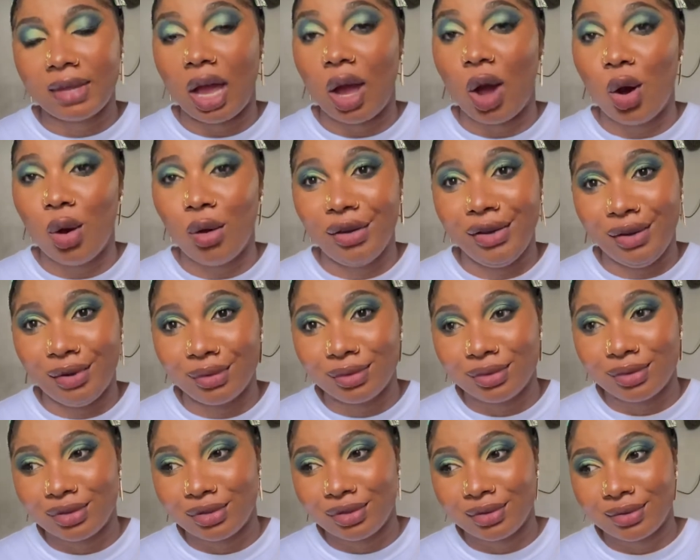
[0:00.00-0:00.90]

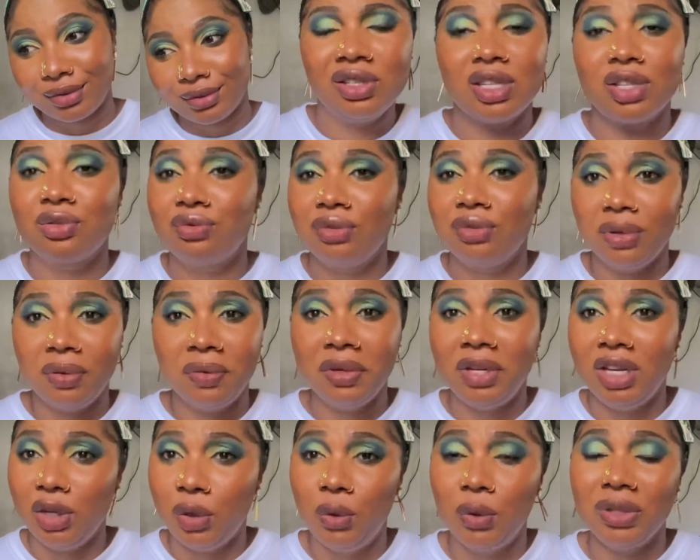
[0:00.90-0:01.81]
onions. It's really,
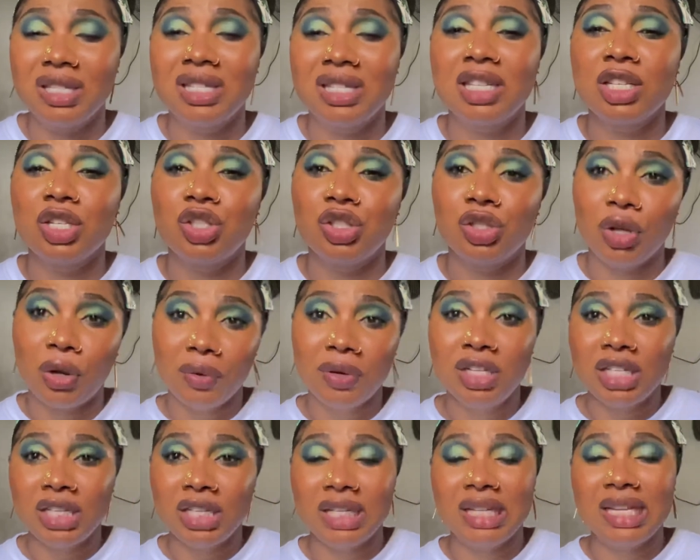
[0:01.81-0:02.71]
really good. It is
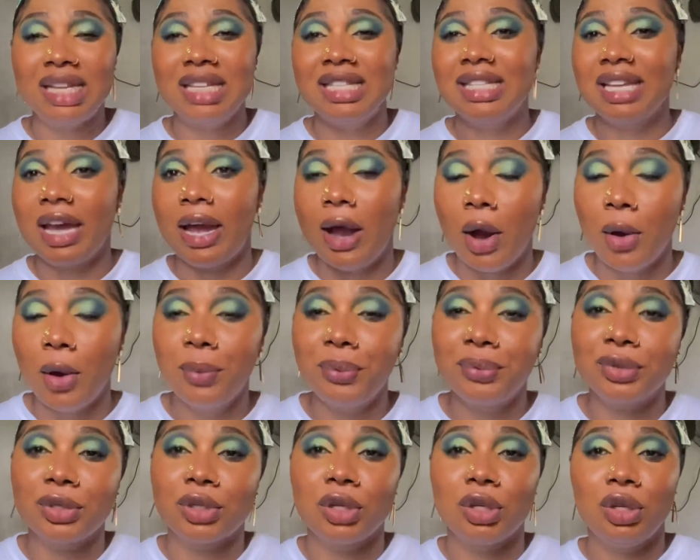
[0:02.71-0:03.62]
nourishing. It
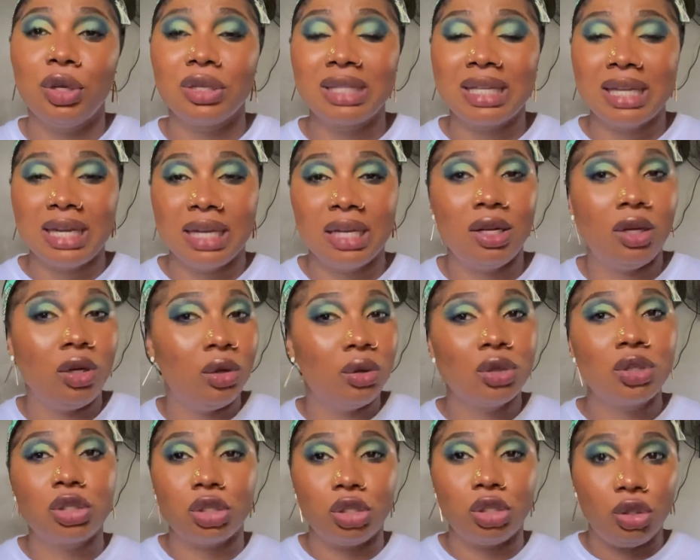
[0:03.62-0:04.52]
helps your skin
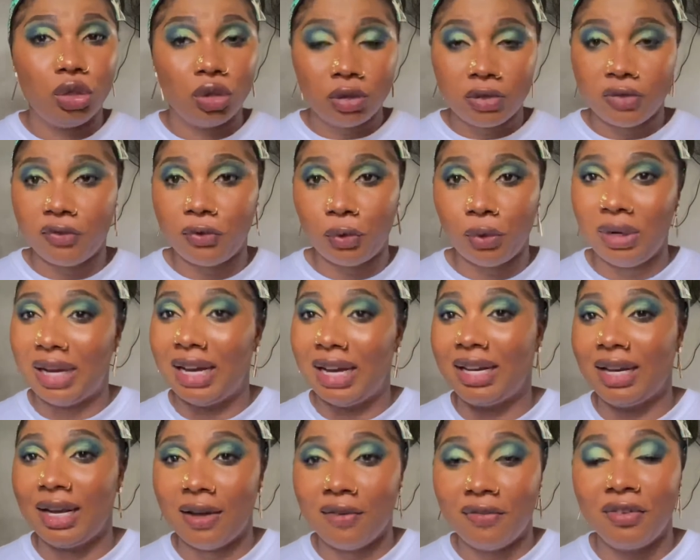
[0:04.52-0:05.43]
looks youthful
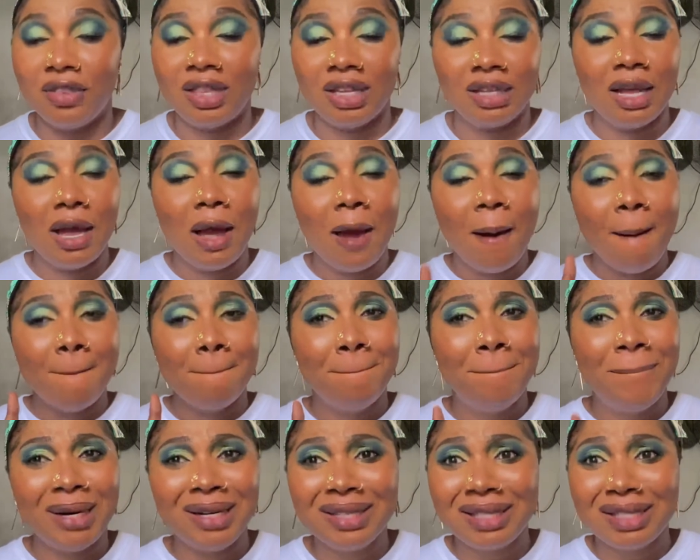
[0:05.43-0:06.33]
and everything.
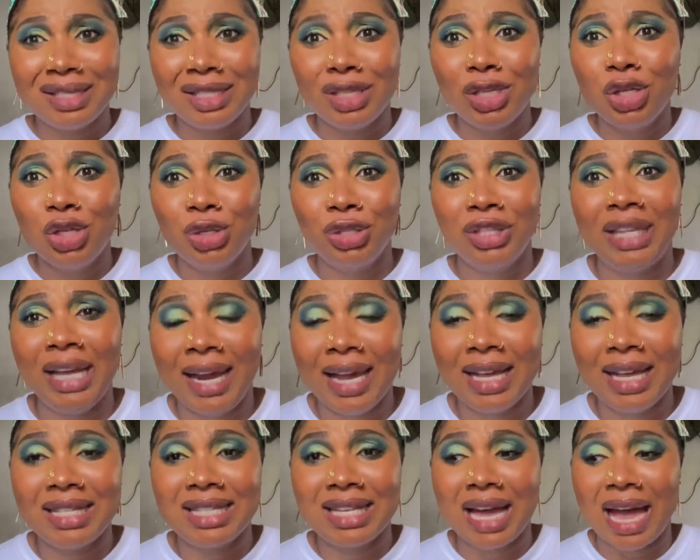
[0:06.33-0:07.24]
But you should take
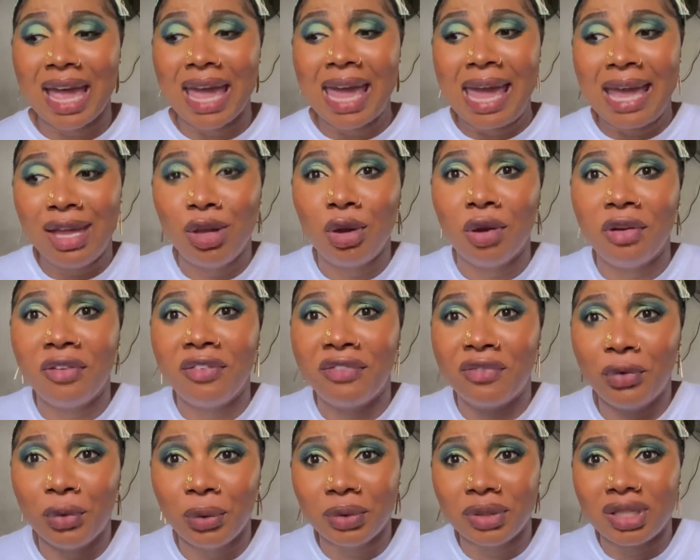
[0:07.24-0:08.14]
it in your
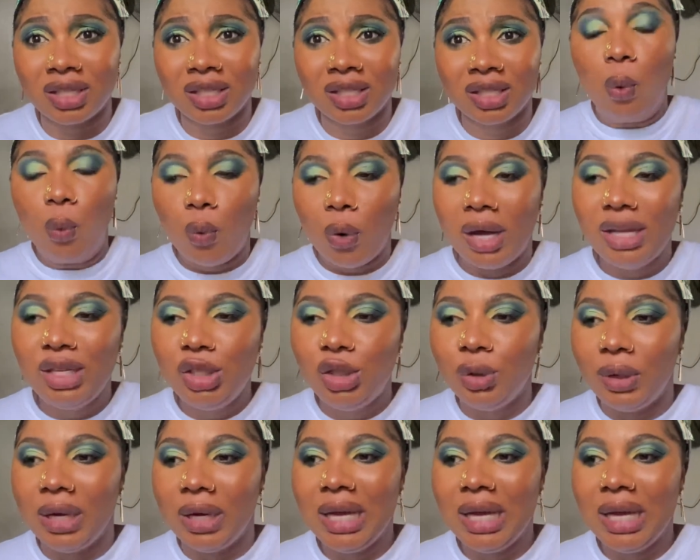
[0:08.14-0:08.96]
food. When you